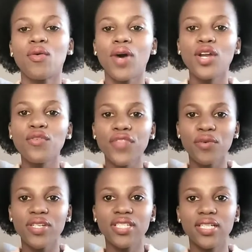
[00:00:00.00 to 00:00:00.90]
One of the
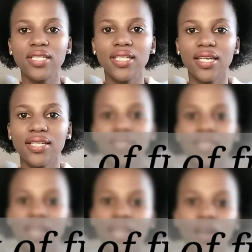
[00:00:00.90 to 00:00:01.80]
reasons is
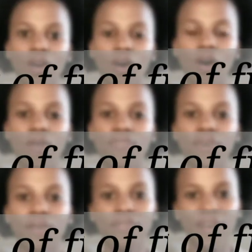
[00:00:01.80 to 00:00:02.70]
the lack
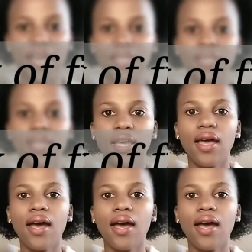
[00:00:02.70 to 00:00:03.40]
of funds.